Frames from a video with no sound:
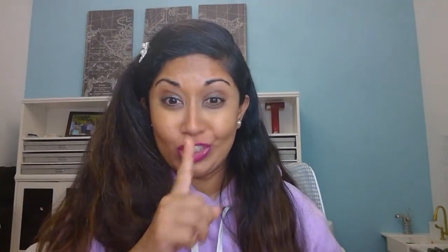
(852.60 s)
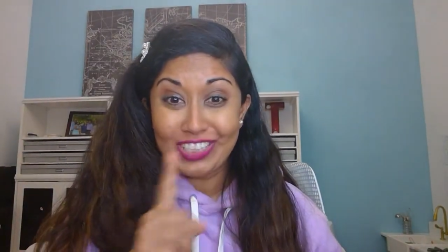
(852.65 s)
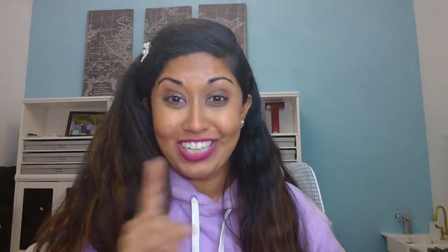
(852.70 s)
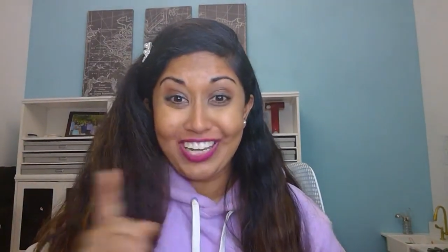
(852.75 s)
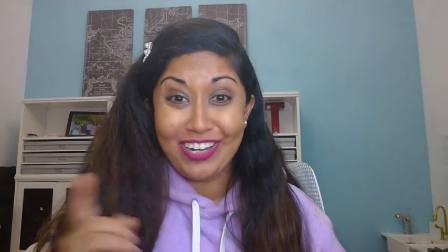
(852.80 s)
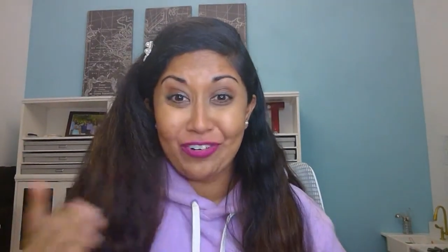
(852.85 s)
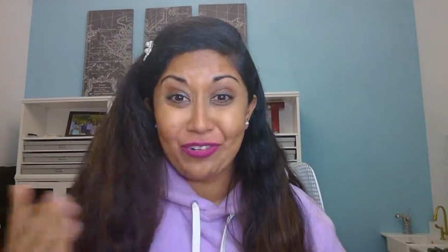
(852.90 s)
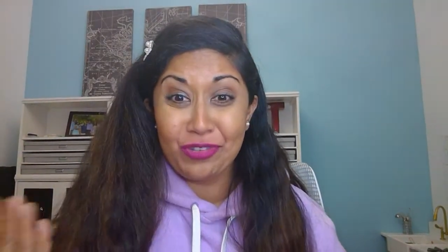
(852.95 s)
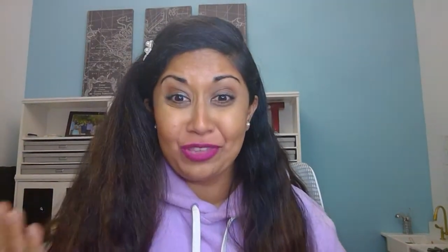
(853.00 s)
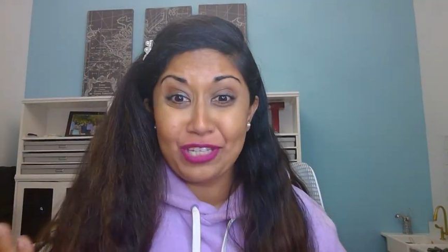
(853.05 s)
I
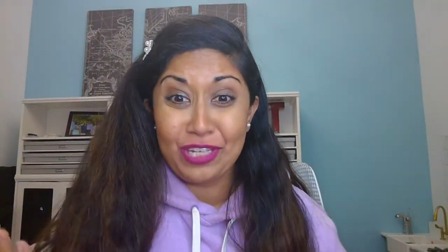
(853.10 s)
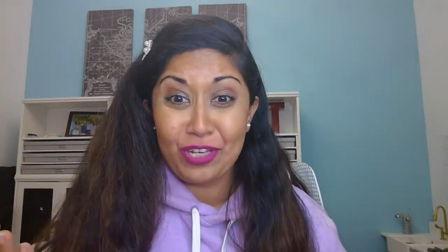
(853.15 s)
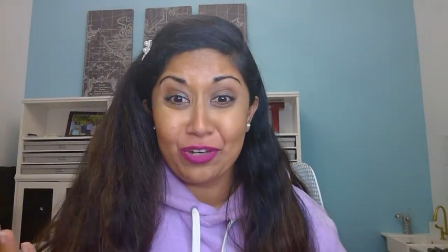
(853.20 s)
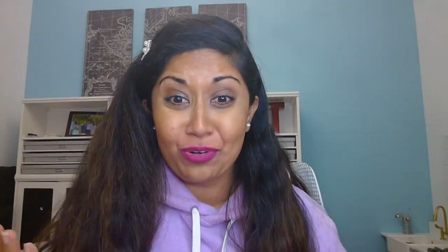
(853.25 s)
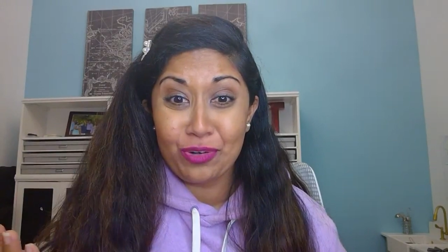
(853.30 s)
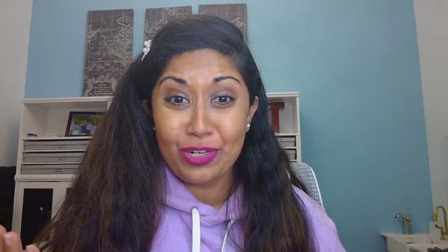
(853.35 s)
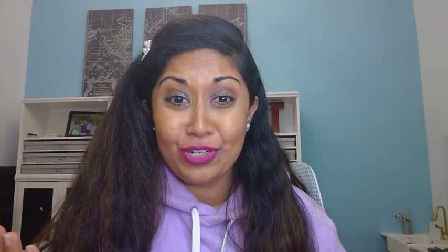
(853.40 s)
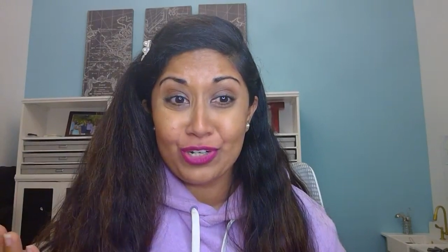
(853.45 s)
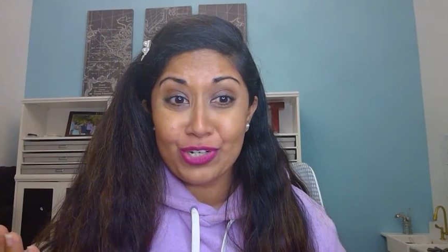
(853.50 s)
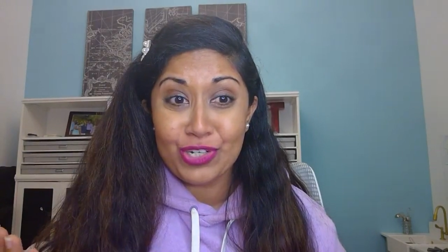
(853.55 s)
don't think
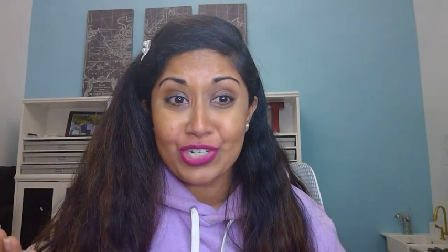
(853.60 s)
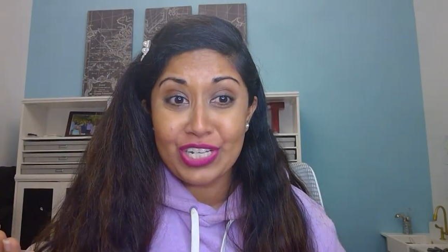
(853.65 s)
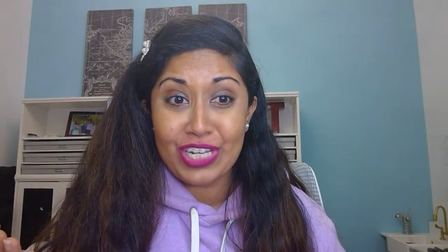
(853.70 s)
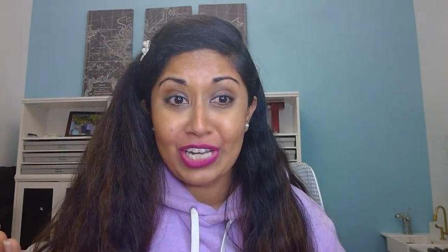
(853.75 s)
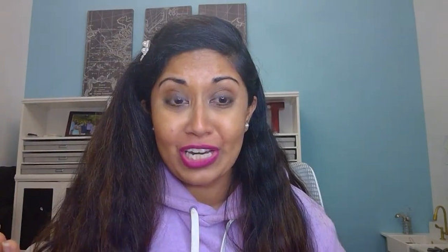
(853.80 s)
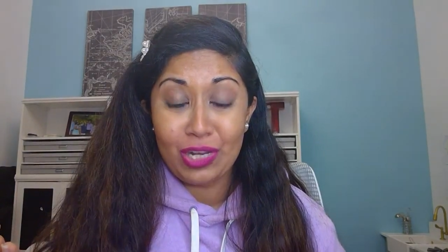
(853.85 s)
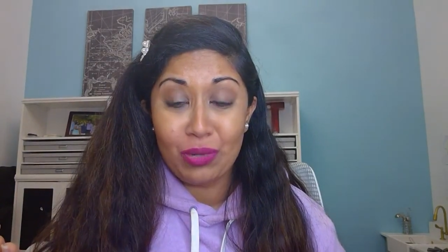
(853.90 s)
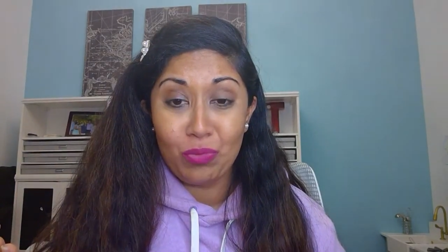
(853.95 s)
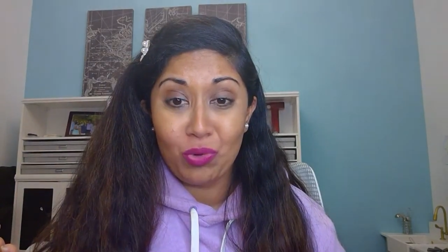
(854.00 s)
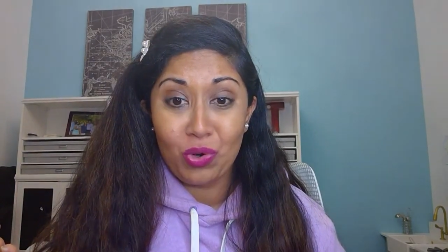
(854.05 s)
you're interesting
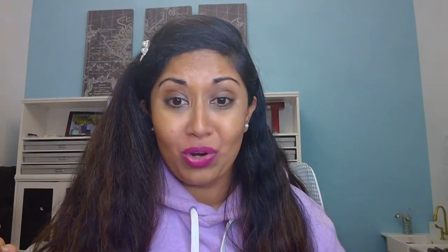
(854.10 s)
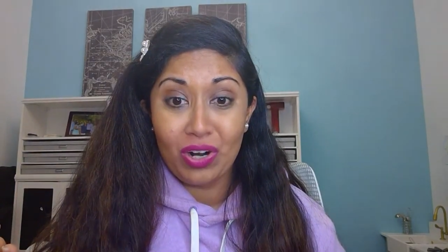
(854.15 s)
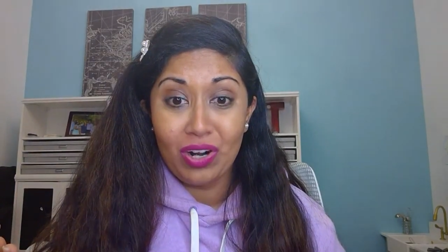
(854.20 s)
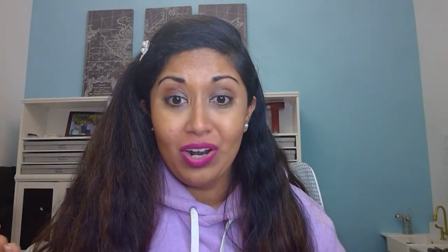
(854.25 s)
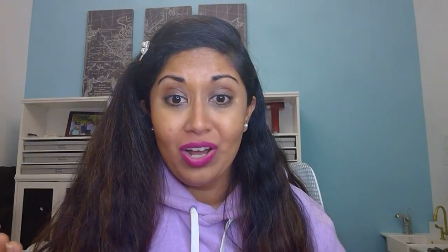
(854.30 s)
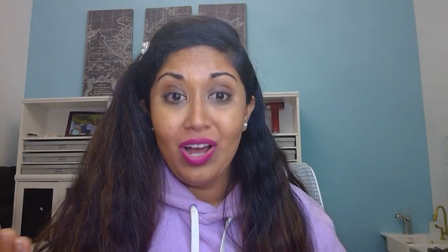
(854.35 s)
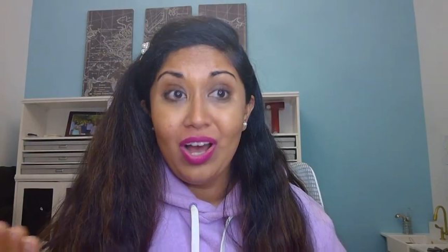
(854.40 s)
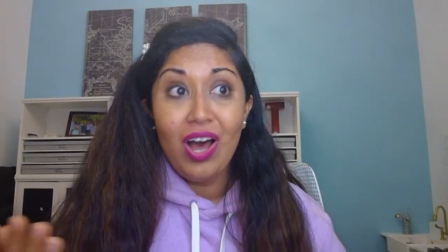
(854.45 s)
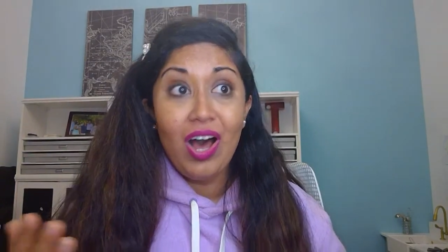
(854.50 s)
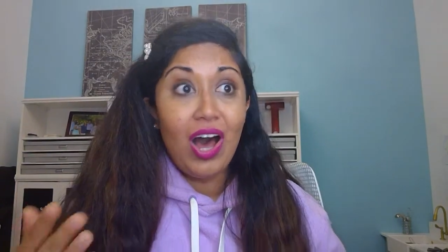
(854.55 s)
anymore.
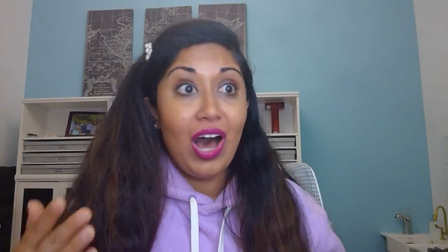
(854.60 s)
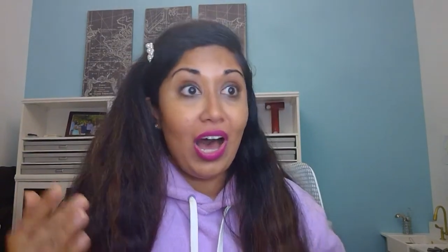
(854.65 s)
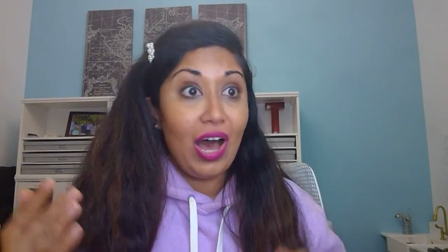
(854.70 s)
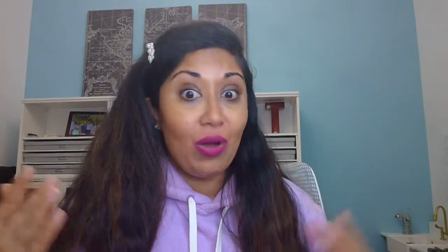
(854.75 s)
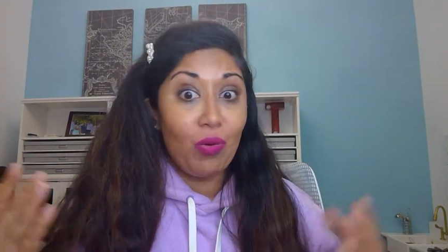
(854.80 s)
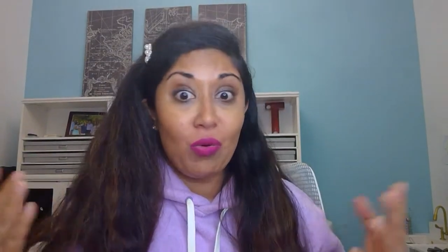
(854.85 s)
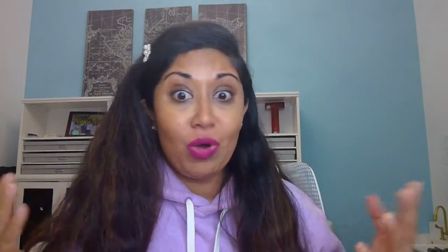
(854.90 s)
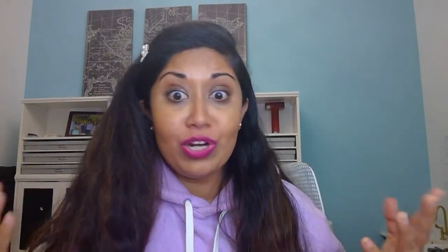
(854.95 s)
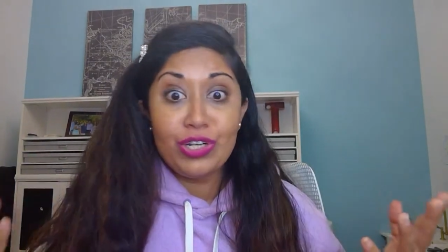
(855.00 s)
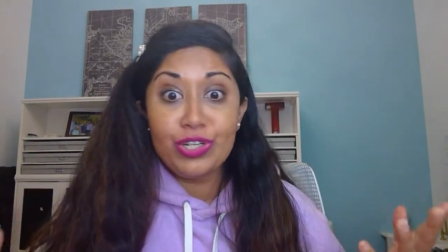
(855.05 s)

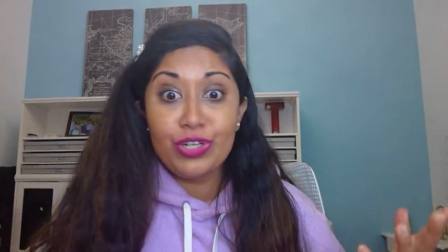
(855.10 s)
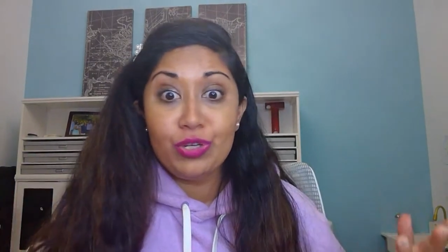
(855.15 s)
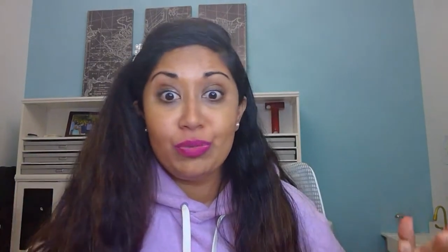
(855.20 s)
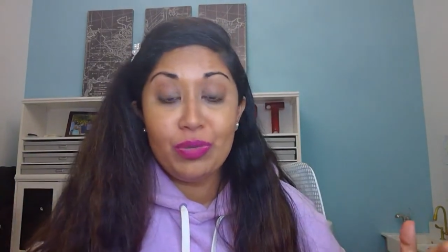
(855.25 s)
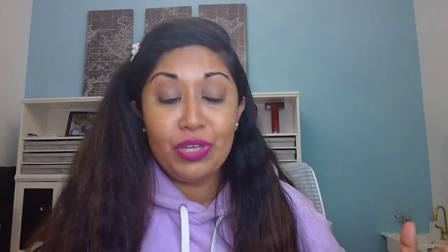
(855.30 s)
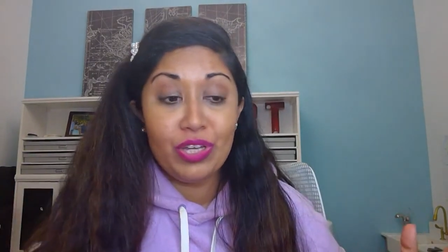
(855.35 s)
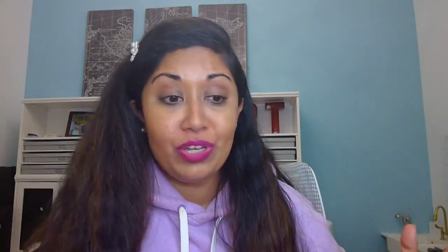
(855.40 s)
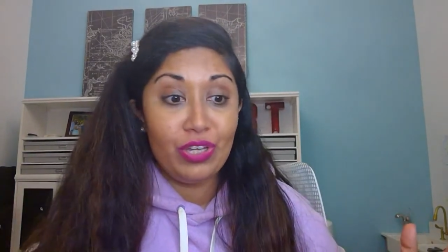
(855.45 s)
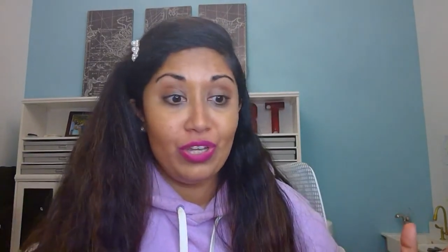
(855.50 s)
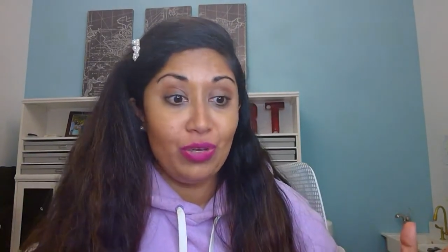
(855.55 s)
I want you to
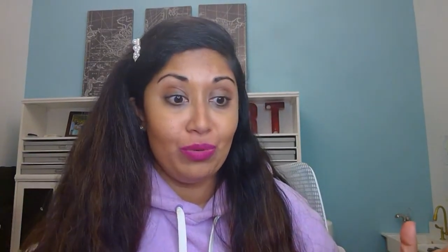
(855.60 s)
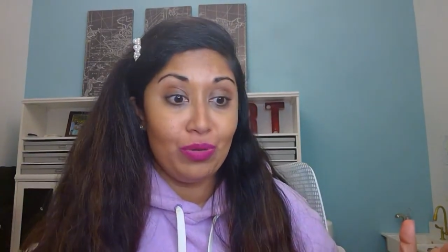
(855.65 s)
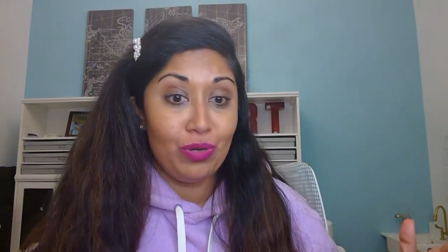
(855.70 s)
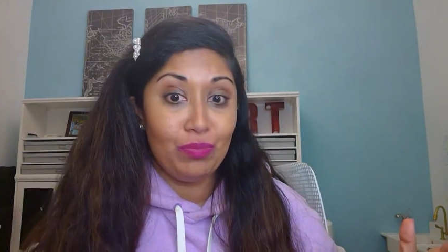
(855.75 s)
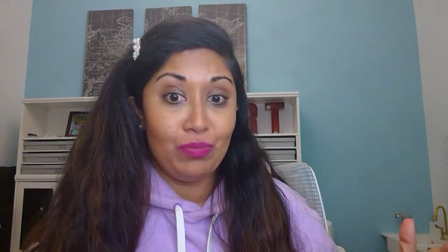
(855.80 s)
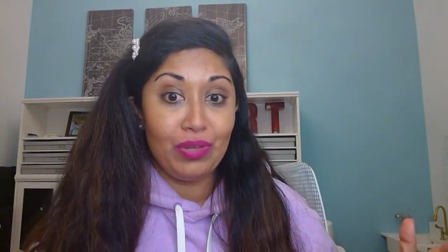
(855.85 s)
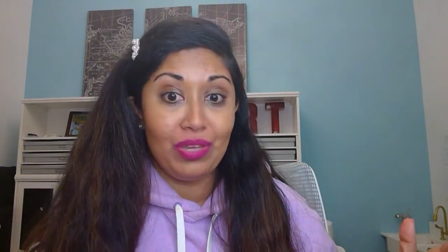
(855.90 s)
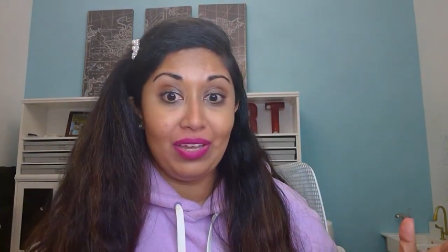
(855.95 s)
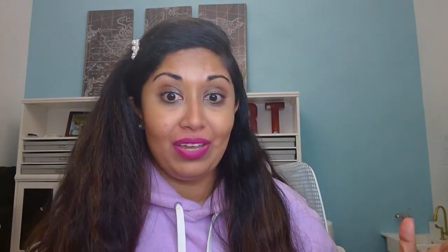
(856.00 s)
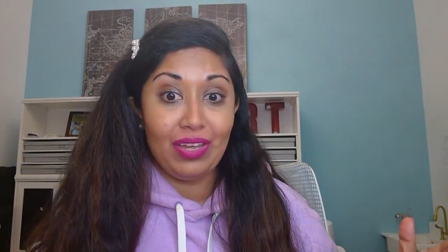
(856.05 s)
be a human
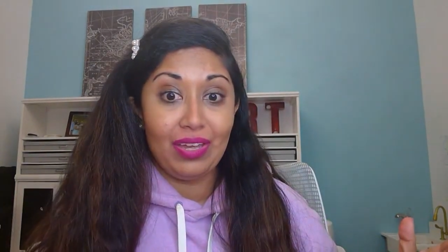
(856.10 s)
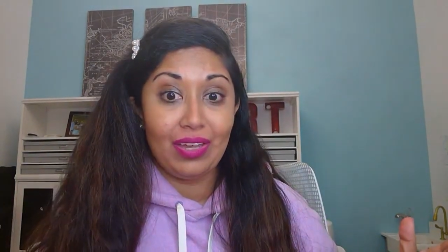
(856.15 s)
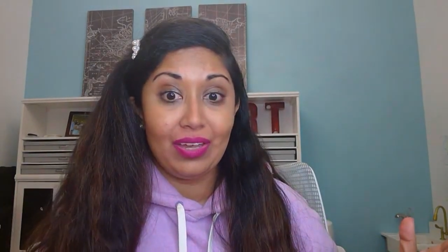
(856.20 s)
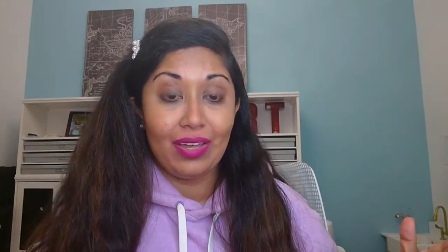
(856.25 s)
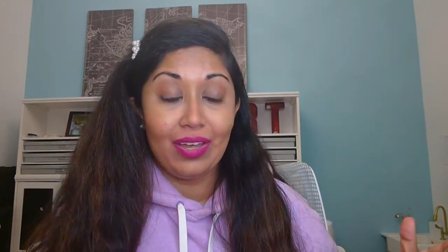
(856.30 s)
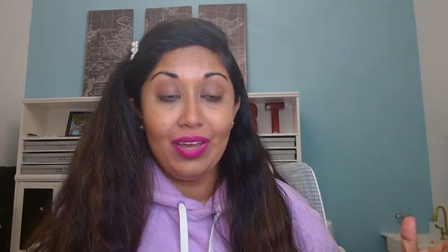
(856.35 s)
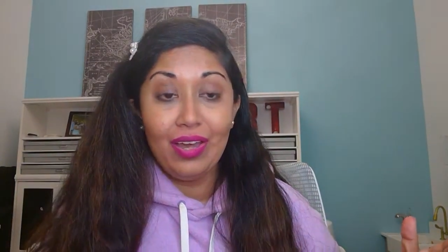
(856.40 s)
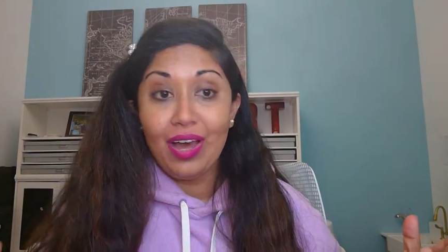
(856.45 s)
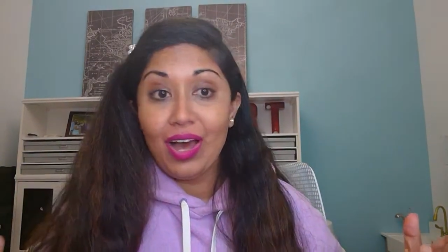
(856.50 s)
being.